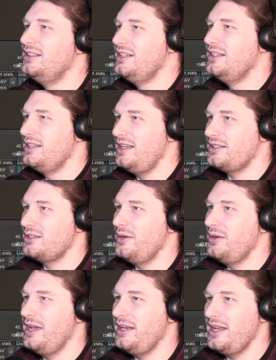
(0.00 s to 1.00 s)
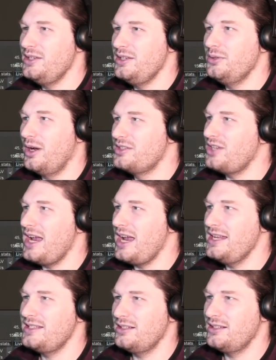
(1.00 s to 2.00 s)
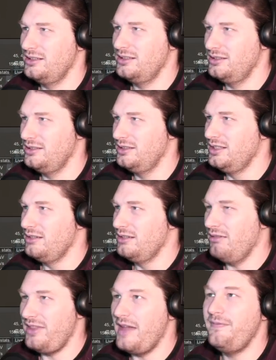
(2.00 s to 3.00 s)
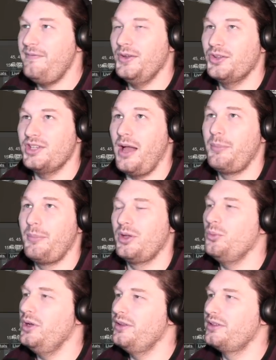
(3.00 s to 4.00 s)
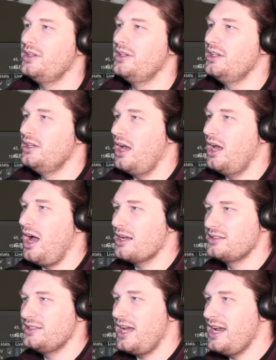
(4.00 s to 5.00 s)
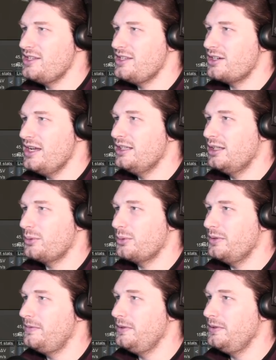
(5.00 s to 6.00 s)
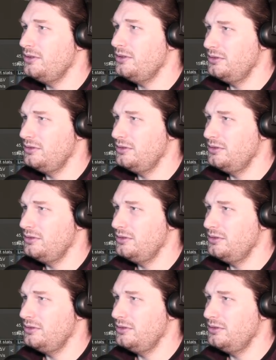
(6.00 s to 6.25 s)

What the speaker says: Let's go ahead and do our science here. While that fills up with oxidizer and liquid fuel.